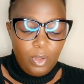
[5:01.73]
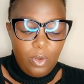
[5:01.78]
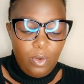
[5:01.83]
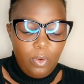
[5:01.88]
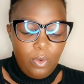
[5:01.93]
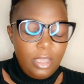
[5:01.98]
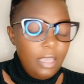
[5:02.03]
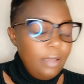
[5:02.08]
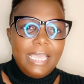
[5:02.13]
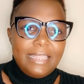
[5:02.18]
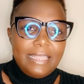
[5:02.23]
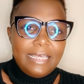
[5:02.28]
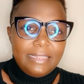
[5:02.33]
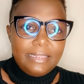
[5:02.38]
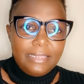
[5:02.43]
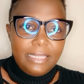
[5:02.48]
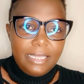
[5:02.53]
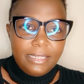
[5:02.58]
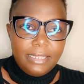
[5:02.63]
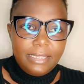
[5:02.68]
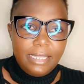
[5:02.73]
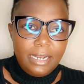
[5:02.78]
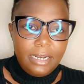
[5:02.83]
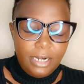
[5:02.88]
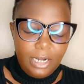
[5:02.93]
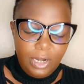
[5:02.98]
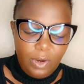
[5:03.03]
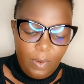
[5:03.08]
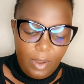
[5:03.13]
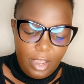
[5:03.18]
okay Another thing they'll
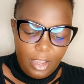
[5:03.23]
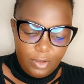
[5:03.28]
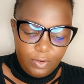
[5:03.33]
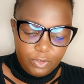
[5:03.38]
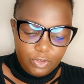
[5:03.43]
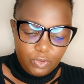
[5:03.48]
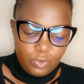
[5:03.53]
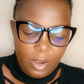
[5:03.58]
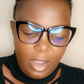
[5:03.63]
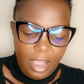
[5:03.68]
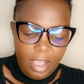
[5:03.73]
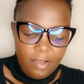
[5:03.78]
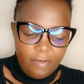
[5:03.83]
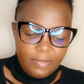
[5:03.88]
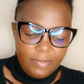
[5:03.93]
require you to have